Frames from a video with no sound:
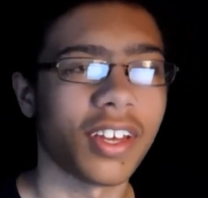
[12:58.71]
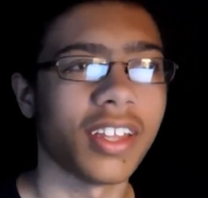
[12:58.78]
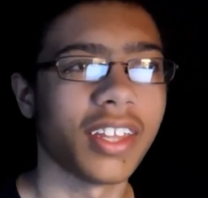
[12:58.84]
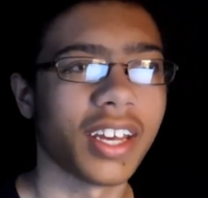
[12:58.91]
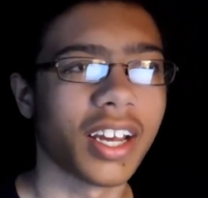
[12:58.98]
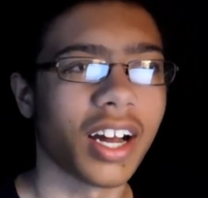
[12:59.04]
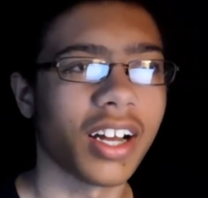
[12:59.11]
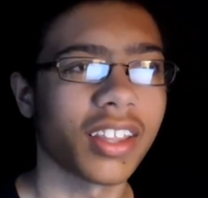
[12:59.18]
they
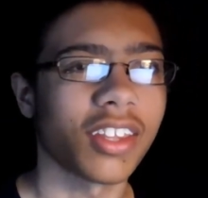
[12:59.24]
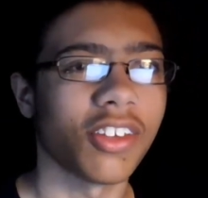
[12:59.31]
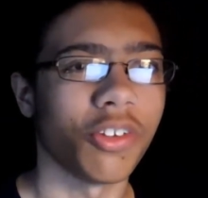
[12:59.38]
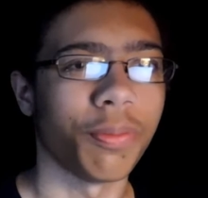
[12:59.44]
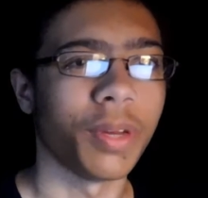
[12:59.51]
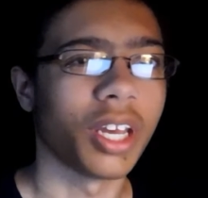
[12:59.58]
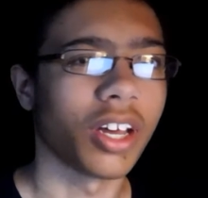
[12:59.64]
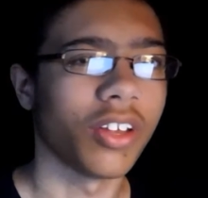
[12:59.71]
got this
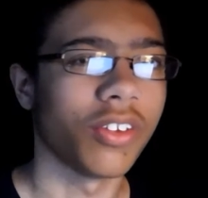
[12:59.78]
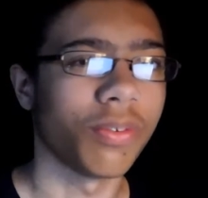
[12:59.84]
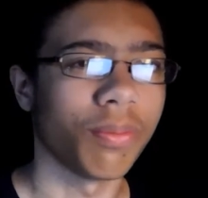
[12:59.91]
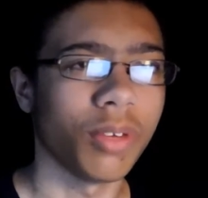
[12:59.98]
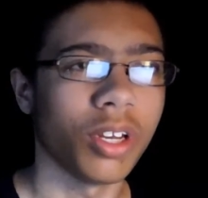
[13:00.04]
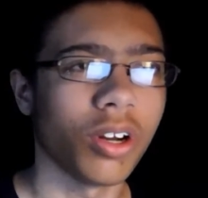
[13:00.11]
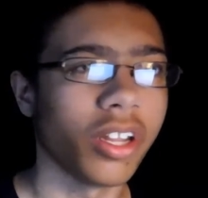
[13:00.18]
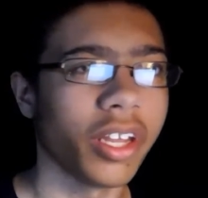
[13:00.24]
because
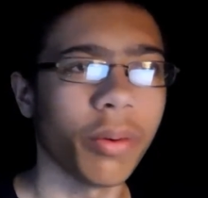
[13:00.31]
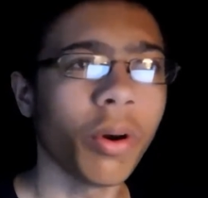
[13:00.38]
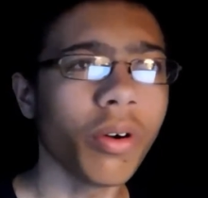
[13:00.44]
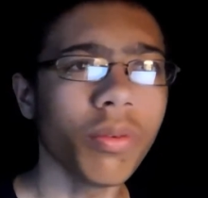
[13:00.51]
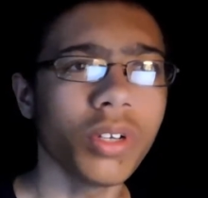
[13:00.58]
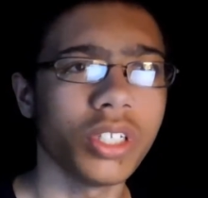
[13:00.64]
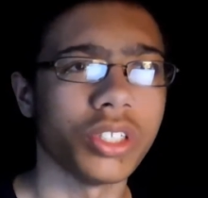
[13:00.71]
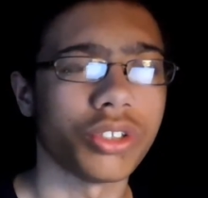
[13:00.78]
you know they weren't
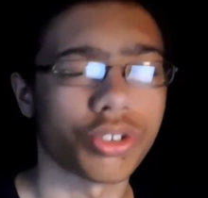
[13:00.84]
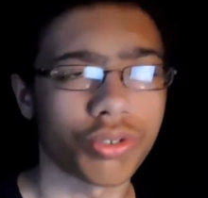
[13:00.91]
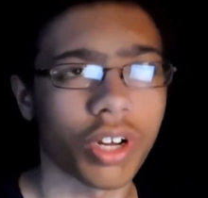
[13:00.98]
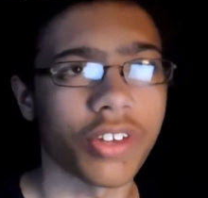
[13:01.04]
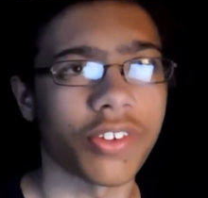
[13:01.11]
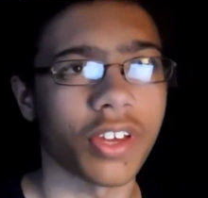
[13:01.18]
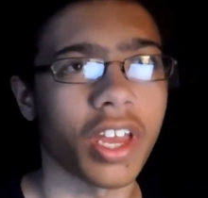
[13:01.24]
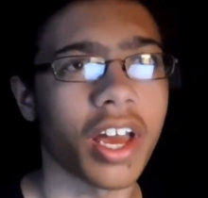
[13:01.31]
really
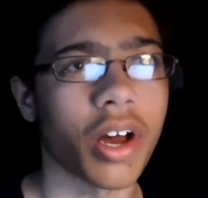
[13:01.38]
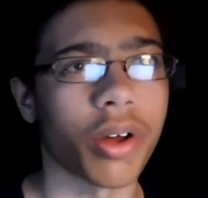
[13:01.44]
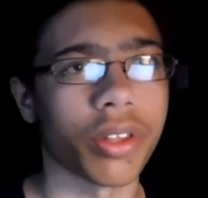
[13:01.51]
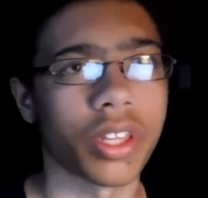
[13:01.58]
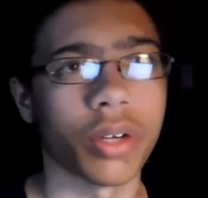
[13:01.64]
stressing out.